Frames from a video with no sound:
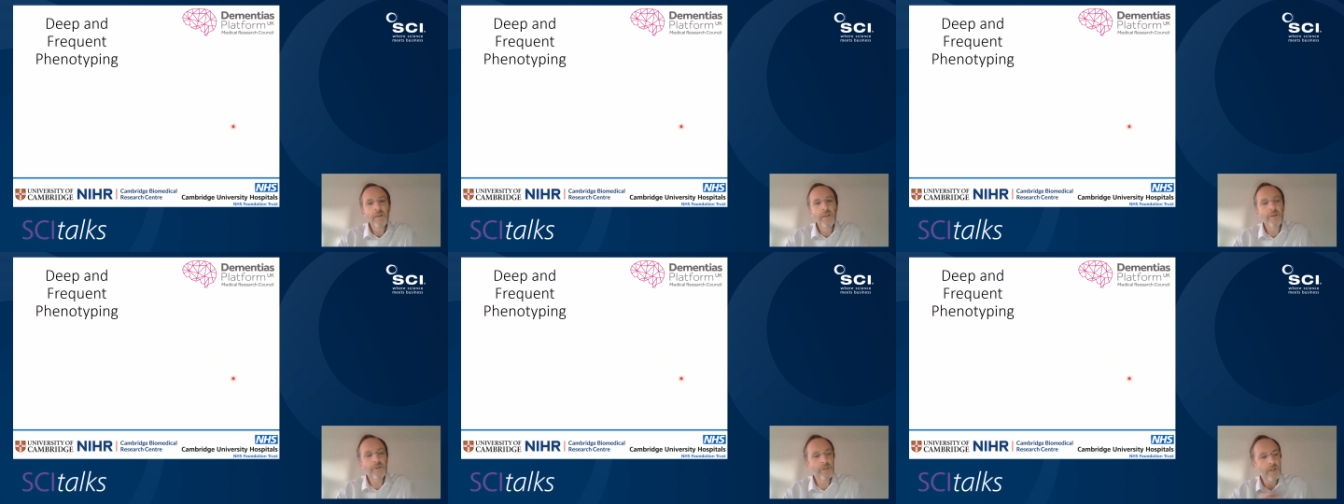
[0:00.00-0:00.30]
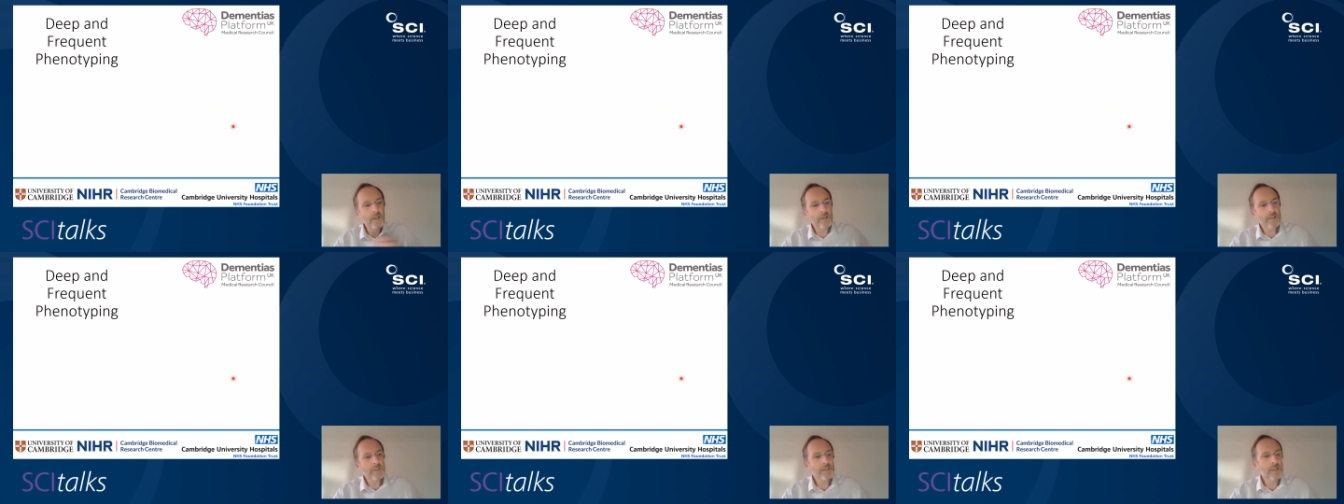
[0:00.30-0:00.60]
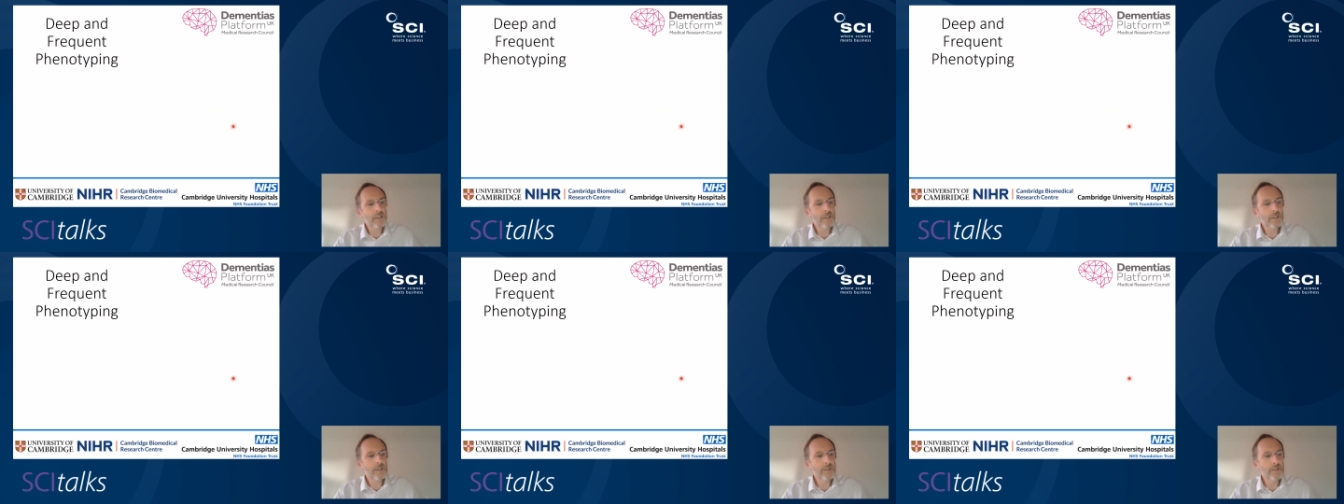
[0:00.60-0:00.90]
There's another
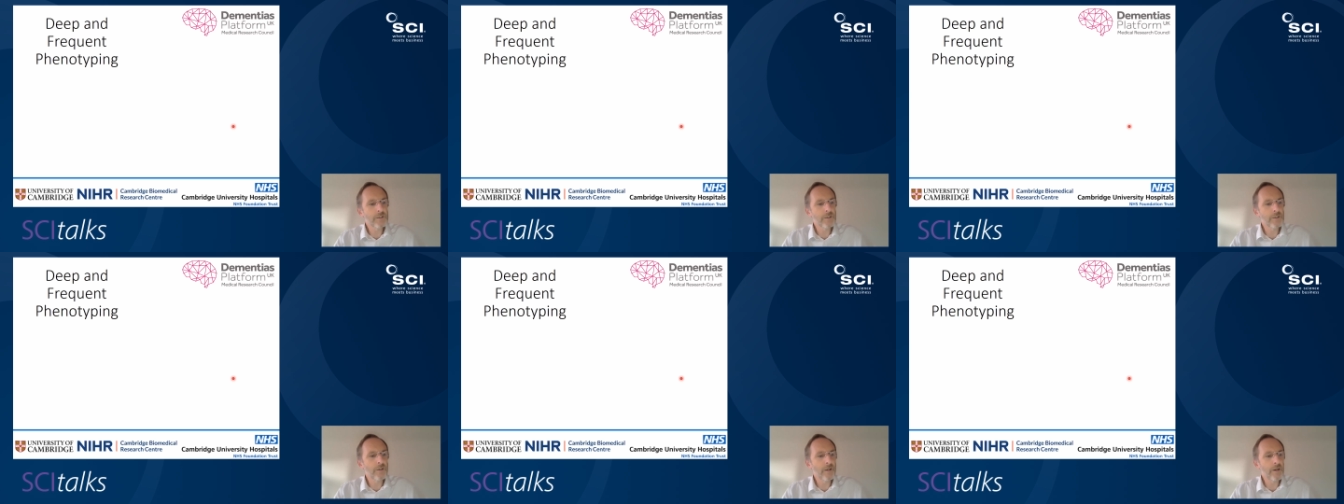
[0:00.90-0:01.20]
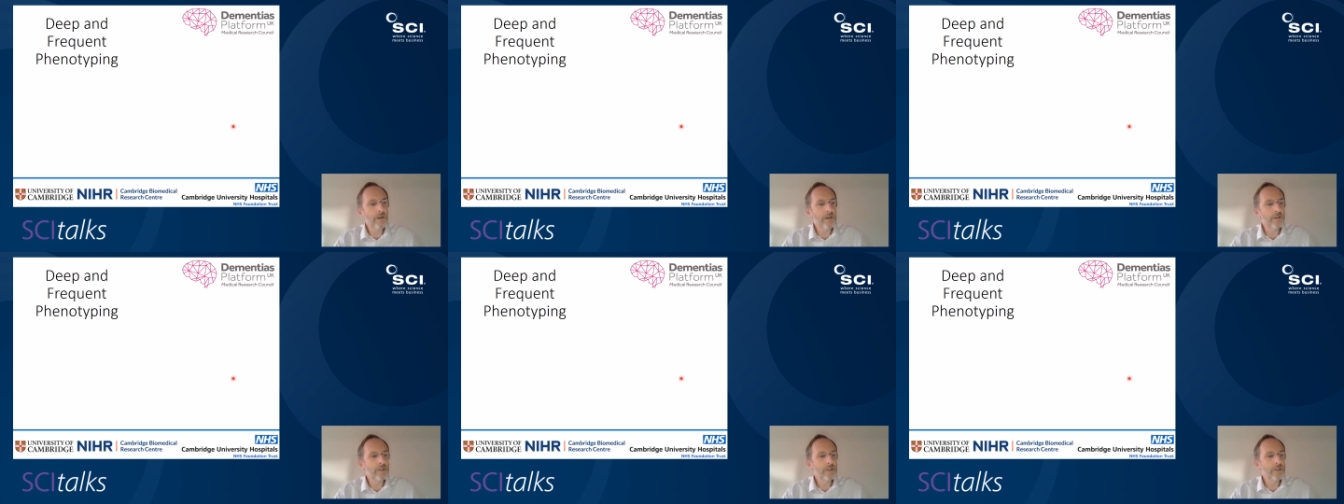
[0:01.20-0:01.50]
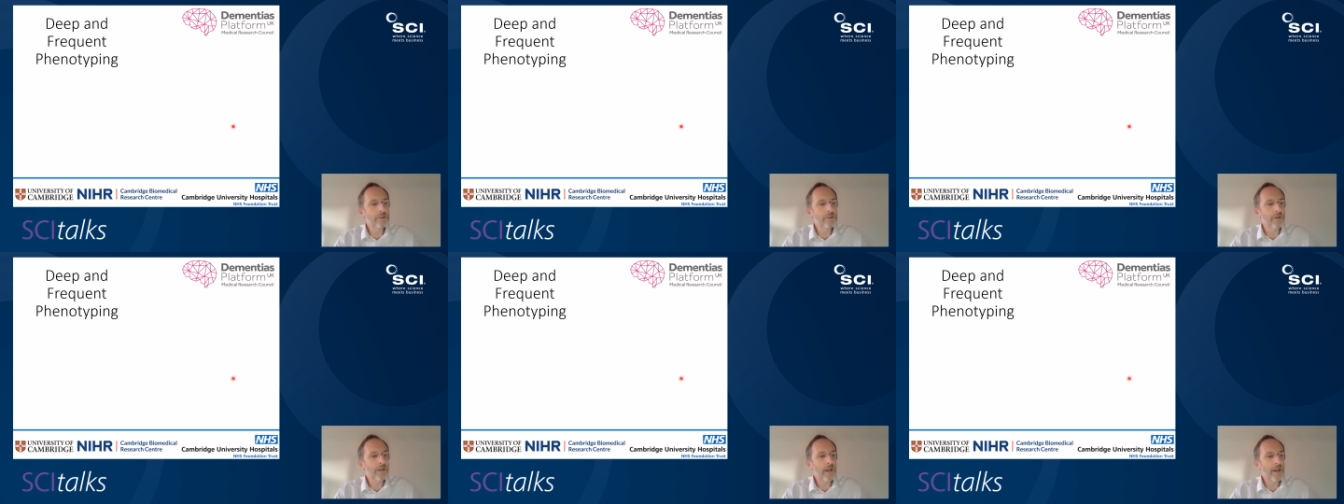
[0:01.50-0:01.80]
study that's ongoing in
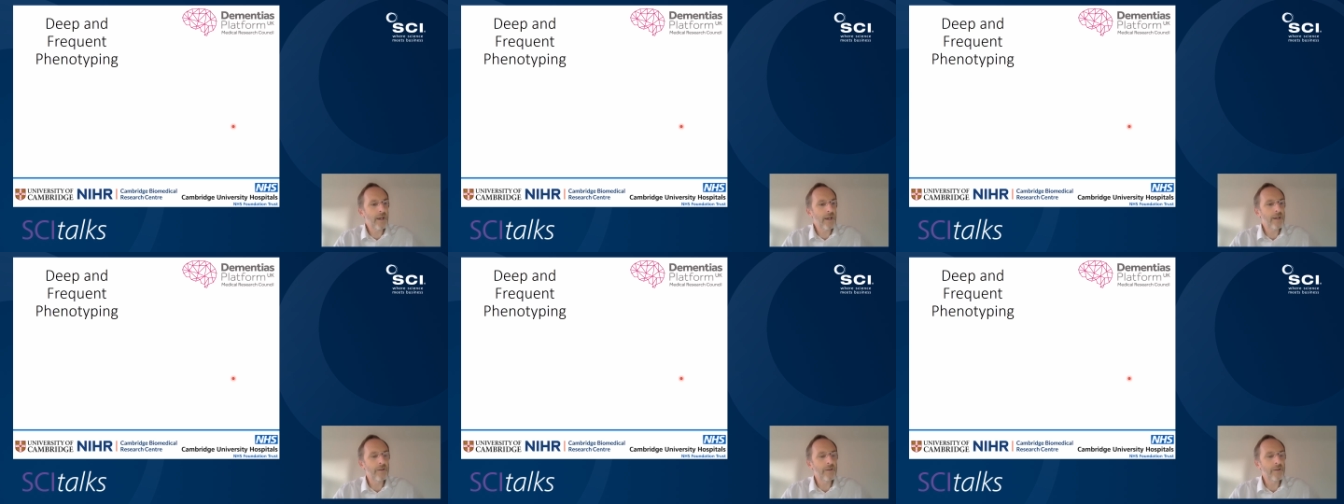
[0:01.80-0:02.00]
the UK,